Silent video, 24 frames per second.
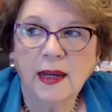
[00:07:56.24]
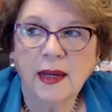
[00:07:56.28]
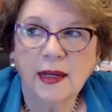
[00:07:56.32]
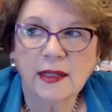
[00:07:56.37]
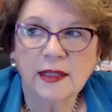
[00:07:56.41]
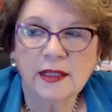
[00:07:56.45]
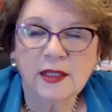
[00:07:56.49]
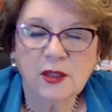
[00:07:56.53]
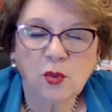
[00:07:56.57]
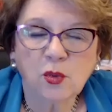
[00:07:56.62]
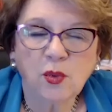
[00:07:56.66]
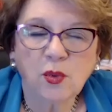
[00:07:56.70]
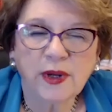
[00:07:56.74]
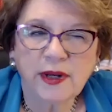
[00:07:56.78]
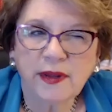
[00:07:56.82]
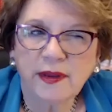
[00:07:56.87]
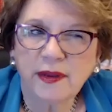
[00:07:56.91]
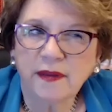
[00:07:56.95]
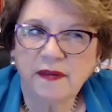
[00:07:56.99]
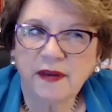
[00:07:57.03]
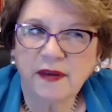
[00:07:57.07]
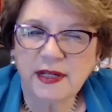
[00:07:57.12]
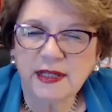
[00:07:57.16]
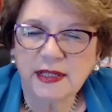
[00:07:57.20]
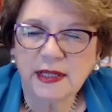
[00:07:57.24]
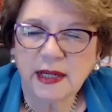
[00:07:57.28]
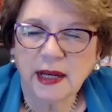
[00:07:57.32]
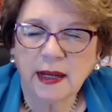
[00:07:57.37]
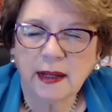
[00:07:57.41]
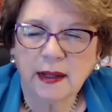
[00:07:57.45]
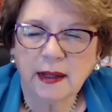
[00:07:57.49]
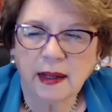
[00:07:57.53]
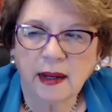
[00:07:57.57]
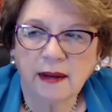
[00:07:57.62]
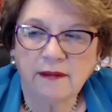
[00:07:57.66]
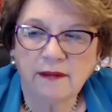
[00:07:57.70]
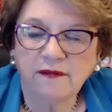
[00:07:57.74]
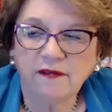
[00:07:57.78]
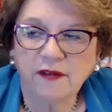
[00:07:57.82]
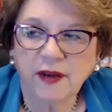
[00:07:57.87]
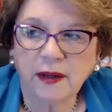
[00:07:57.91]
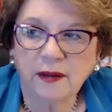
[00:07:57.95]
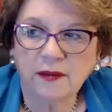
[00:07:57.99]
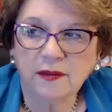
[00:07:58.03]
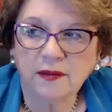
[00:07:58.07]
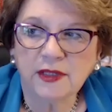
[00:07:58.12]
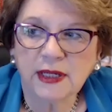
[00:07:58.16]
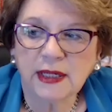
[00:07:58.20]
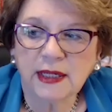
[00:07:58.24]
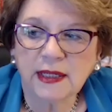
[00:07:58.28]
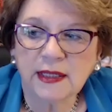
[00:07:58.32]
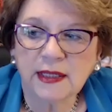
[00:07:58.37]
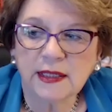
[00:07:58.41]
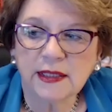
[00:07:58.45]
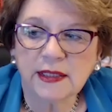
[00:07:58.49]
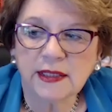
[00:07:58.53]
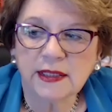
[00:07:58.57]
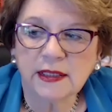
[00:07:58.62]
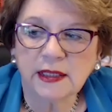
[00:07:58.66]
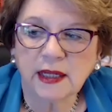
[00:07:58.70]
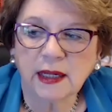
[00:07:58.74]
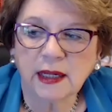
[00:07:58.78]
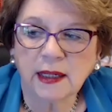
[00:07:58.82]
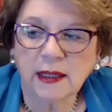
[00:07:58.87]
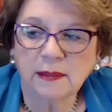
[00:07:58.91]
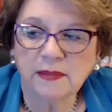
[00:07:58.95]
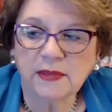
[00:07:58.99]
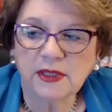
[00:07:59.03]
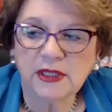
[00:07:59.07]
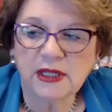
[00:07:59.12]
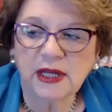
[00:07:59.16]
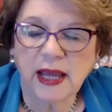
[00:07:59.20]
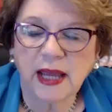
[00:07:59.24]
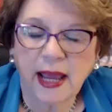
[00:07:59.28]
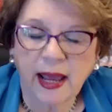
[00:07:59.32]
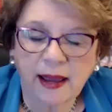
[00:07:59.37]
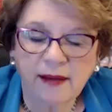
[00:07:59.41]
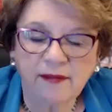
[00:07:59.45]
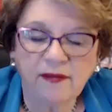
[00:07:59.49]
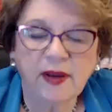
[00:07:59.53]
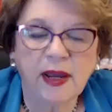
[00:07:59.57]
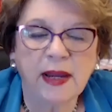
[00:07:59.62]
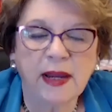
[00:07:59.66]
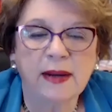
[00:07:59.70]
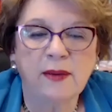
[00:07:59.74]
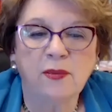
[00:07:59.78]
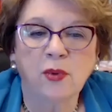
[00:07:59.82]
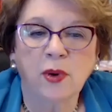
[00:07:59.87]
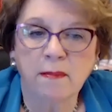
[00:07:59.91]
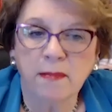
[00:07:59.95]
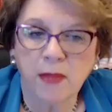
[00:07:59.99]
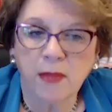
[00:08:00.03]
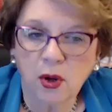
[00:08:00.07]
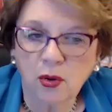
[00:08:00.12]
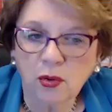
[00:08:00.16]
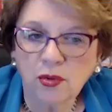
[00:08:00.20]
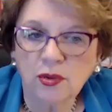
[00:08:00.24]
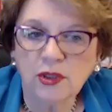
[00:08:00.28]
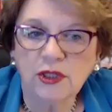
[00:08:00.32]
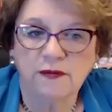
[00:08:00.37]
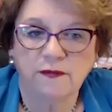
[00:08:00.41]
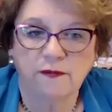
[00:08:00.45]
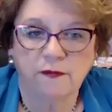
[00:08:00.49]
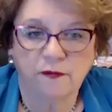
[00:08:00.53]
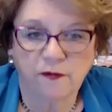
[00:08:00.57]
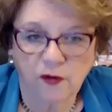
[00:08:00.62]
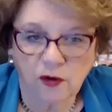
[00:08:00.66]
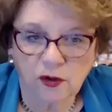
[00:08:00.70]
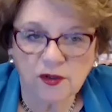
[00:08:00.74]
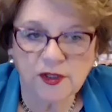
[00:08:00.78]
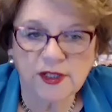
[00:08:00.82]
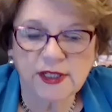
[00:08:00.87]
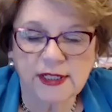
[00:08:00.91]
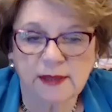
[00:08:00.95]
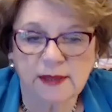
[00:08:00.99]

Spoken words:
So one of the things that I found is to have a remote first